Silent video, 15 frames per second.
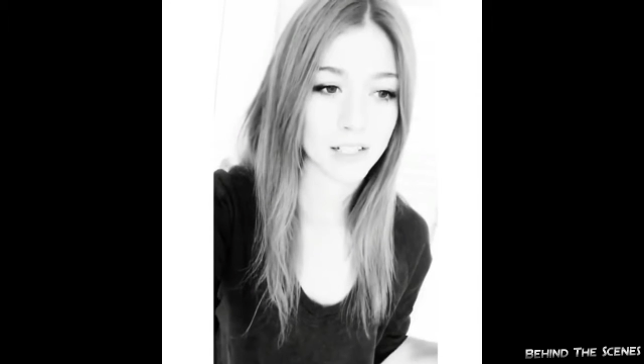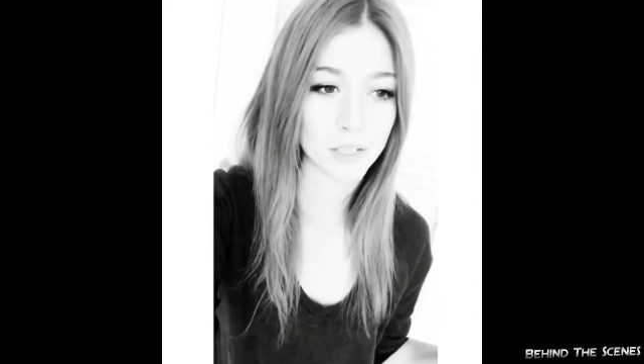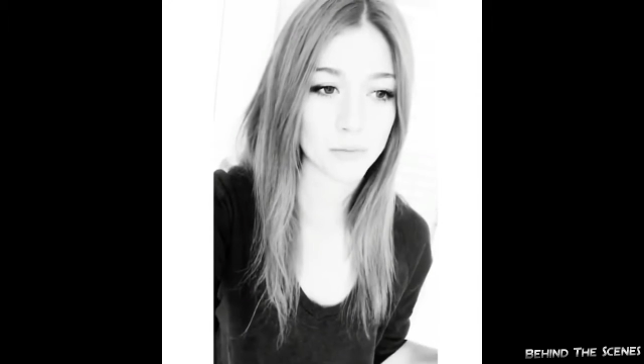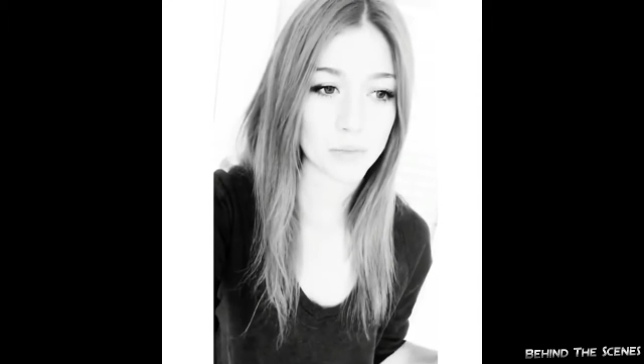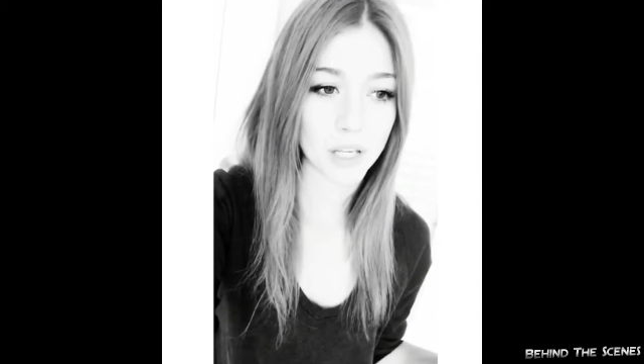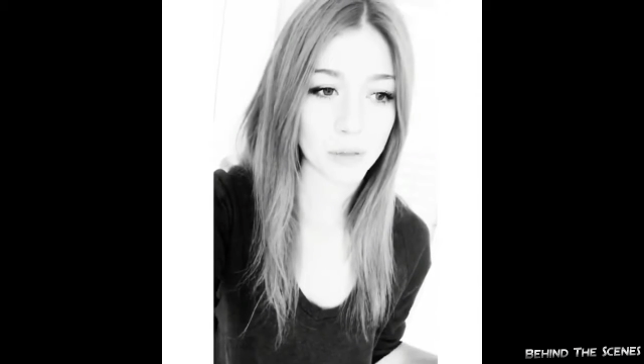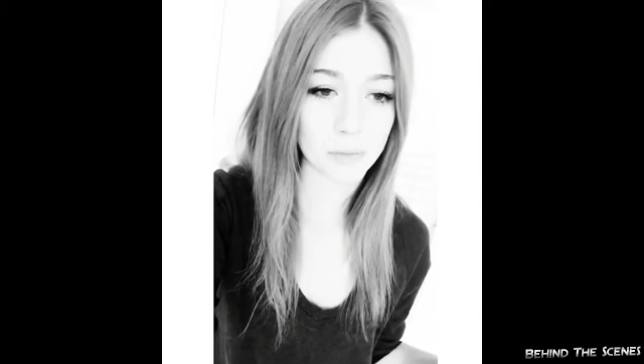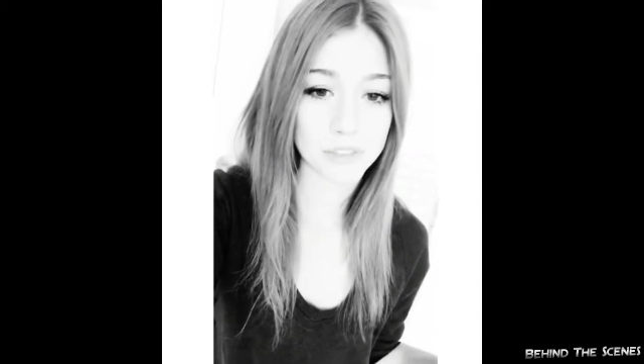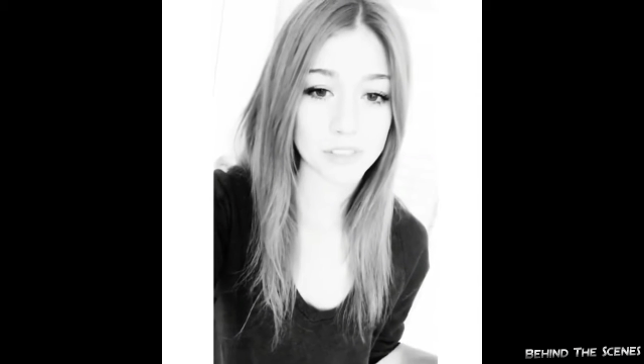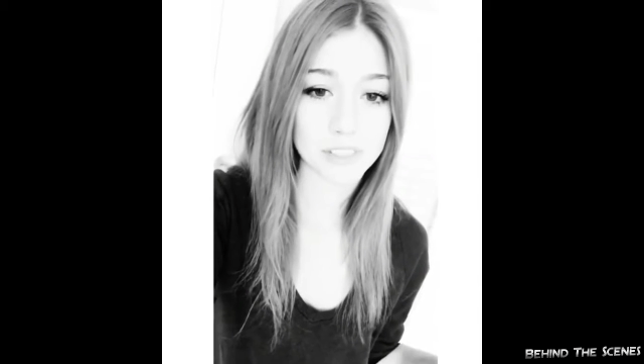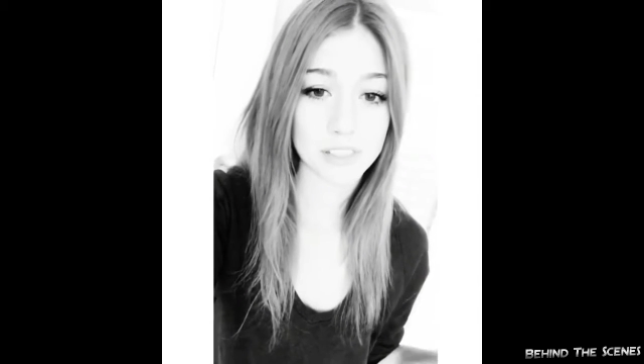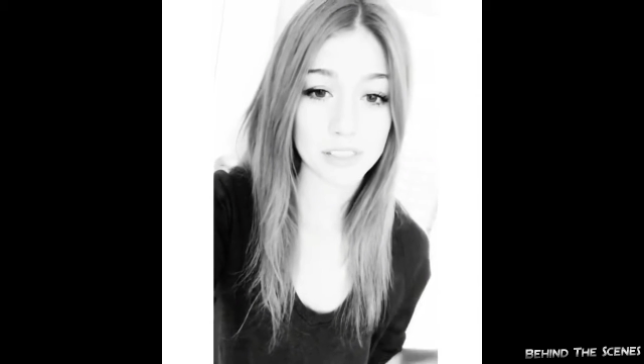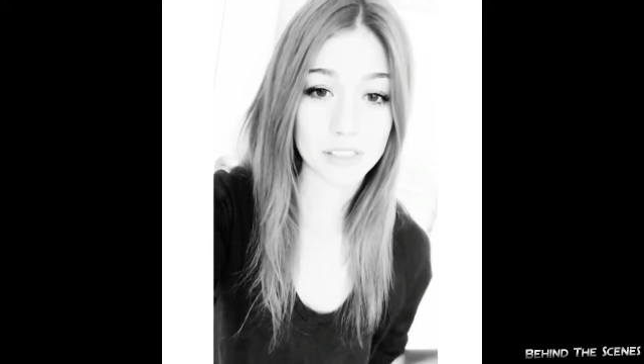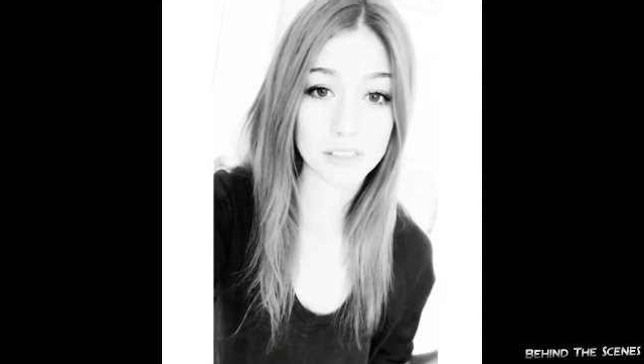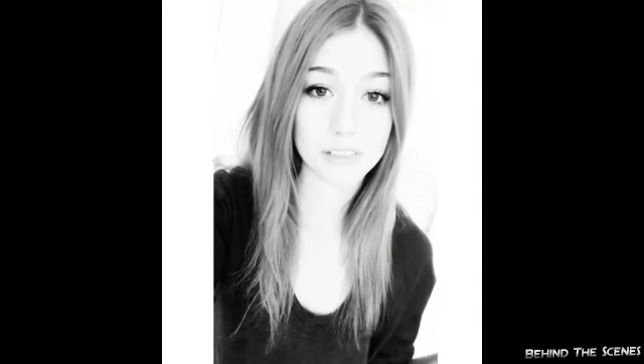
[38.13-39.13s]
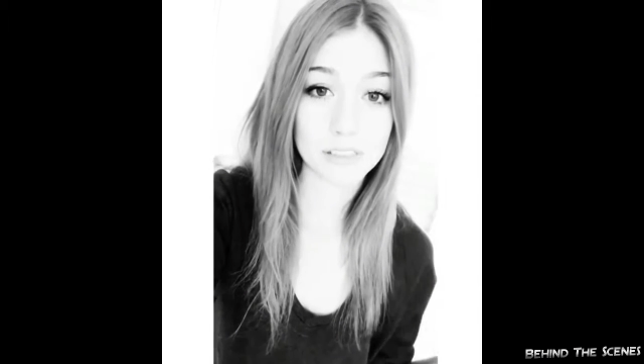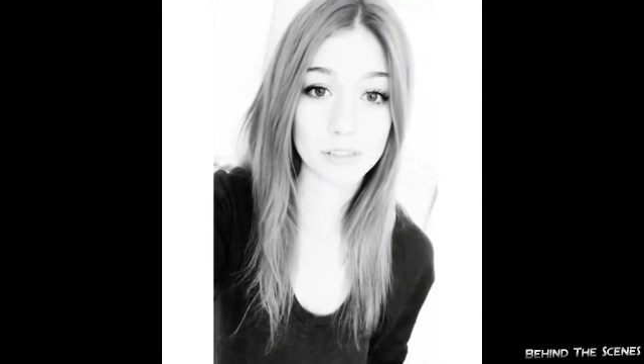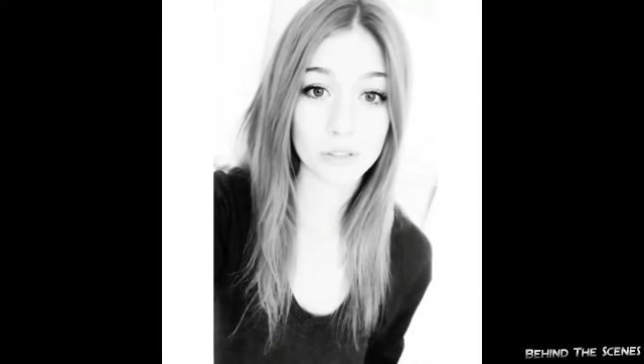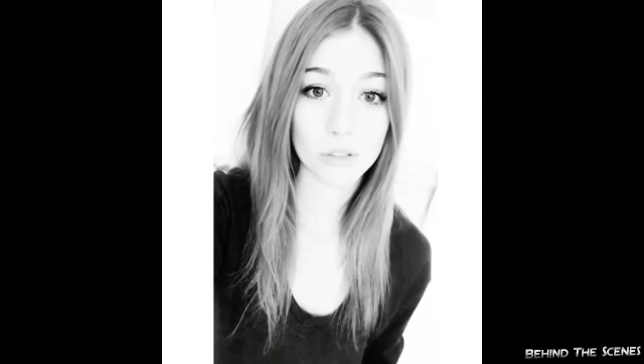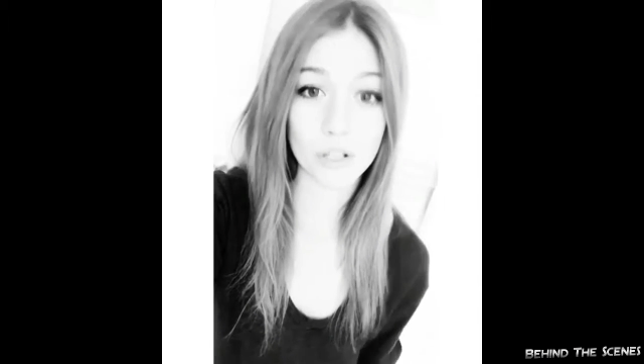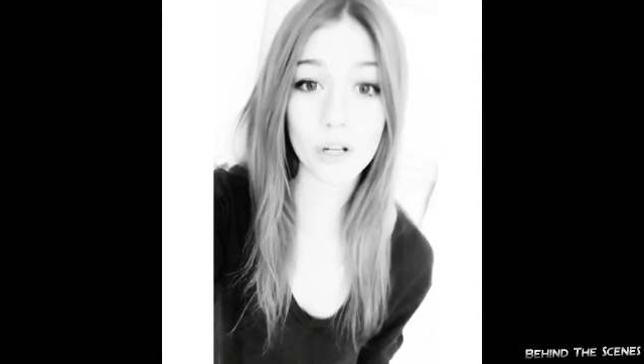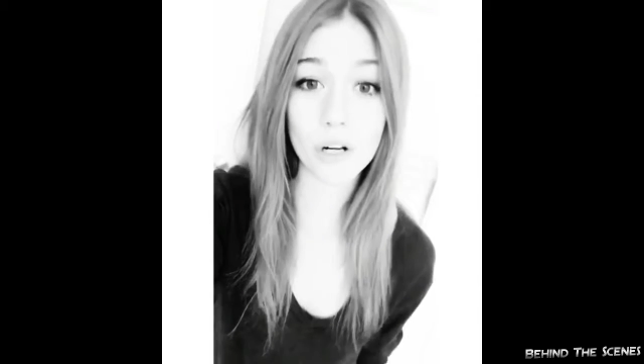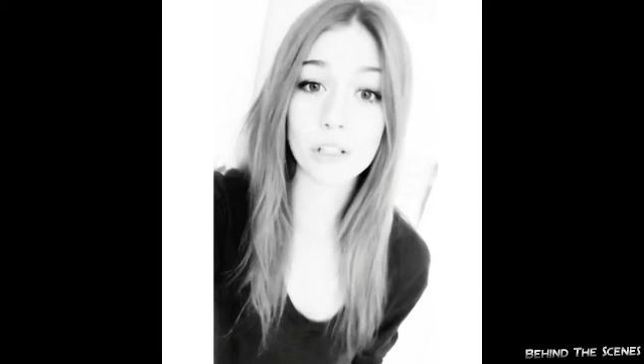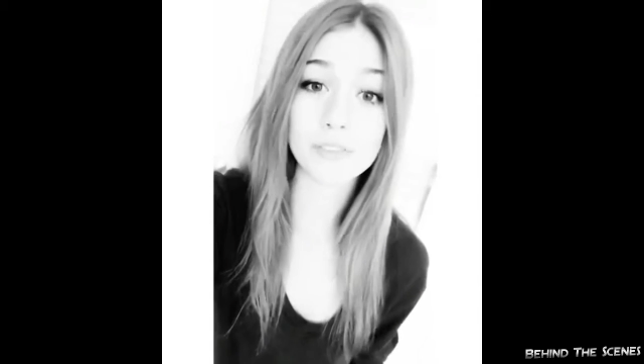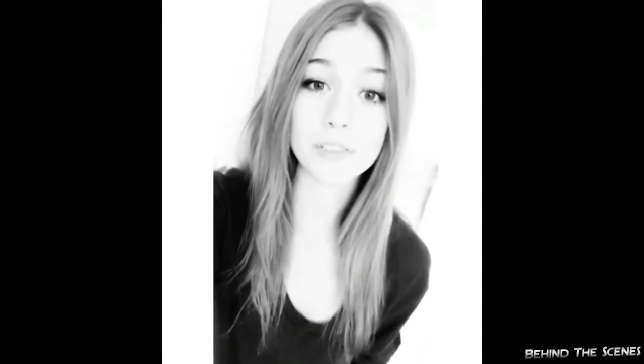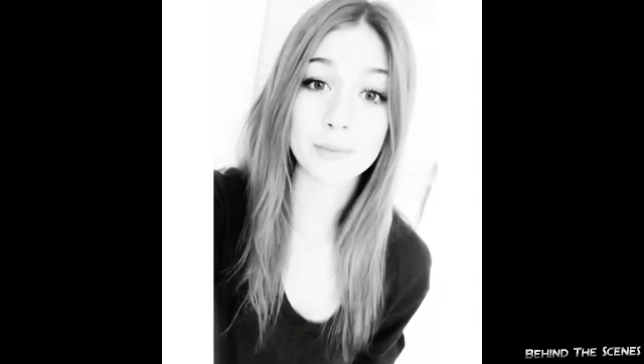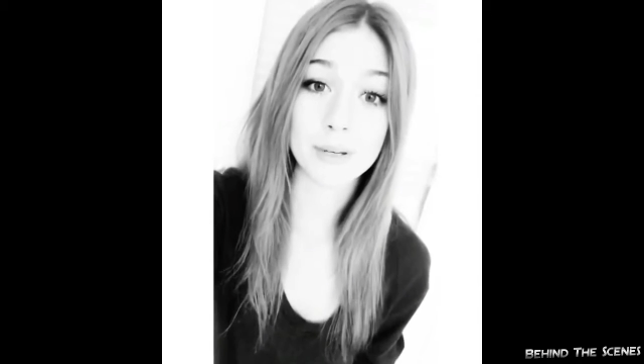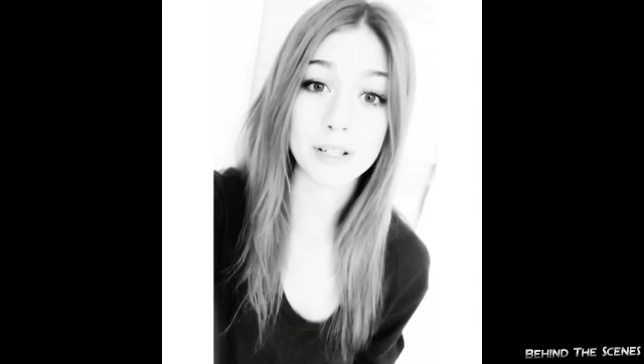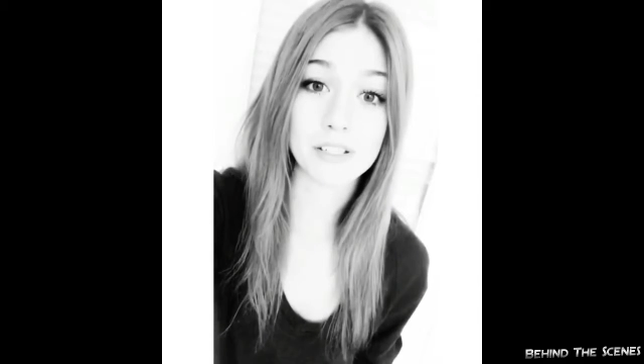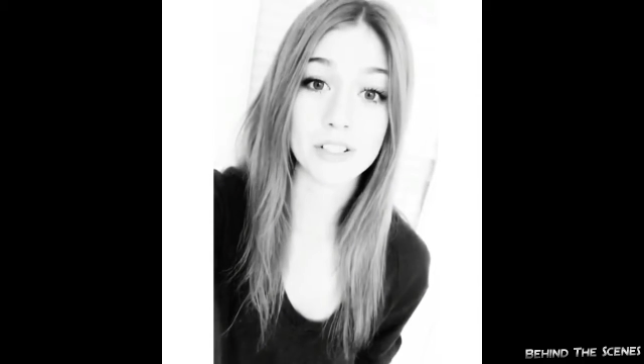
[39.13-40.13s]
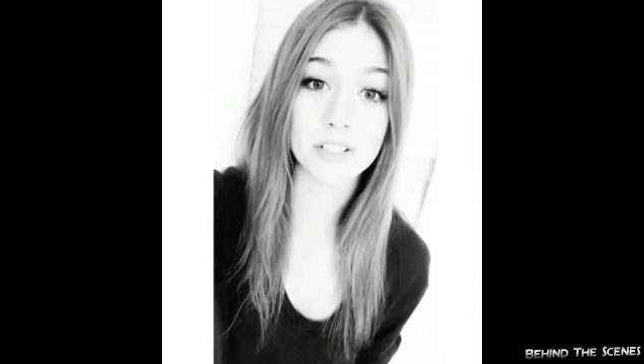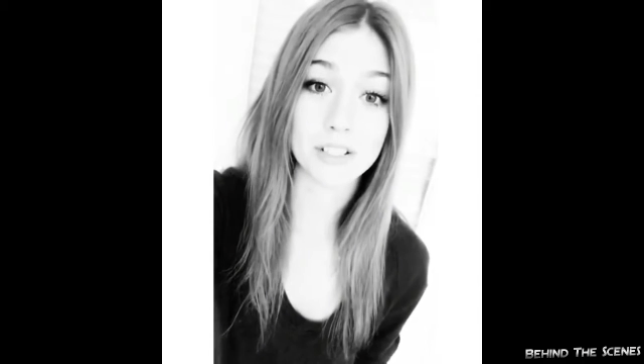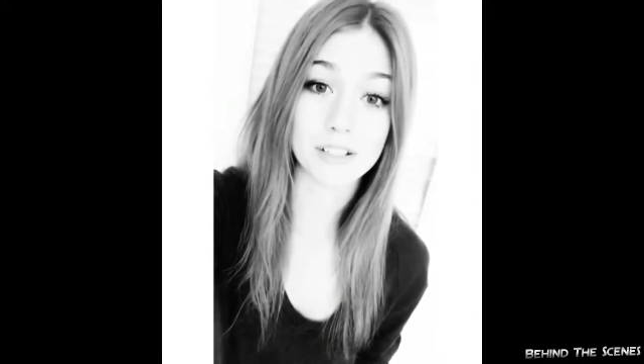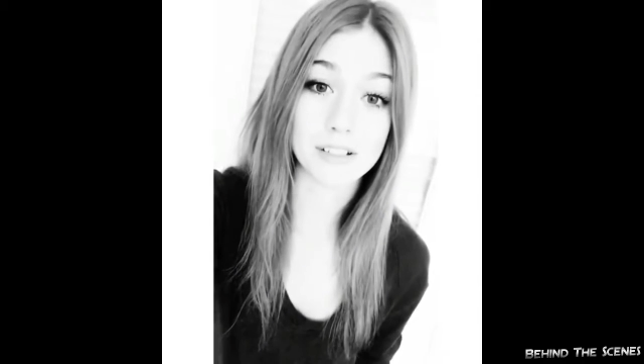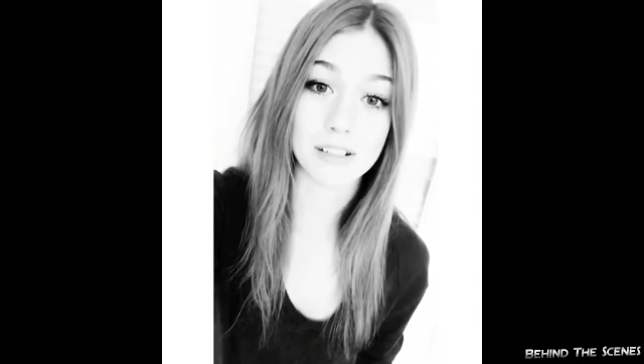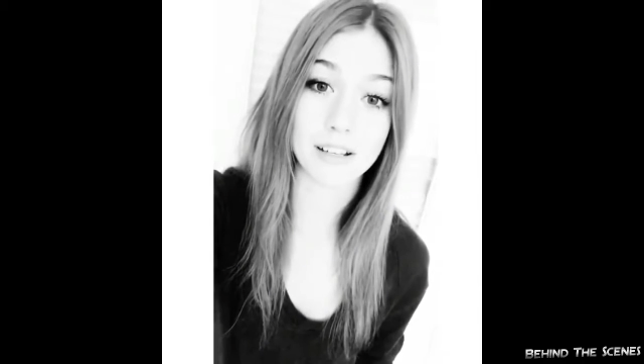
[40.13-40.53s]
being able to look at all of your messages,